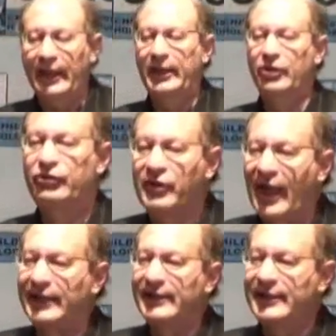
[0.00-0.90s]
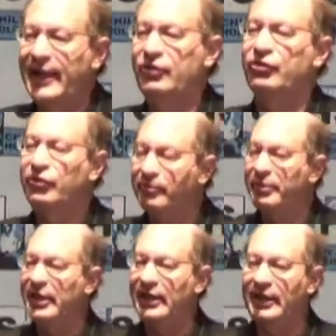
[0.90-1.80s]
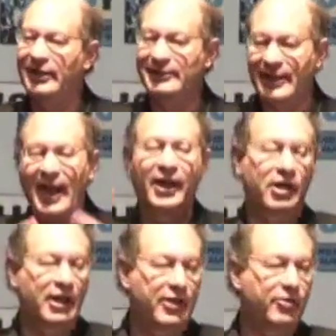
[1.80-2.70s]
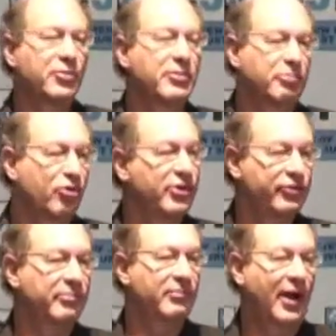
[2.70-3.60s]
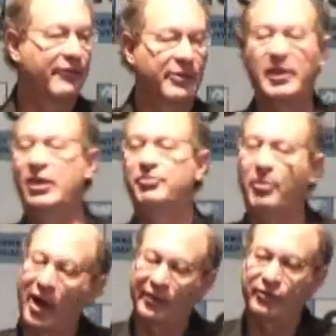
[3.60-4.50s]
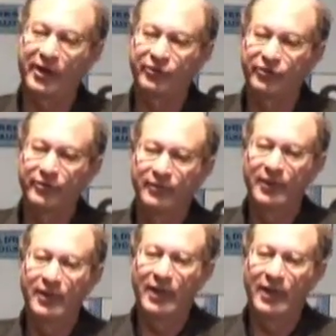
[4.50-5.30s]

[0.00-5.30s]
is that it tends to be entirely through the prism of the peace process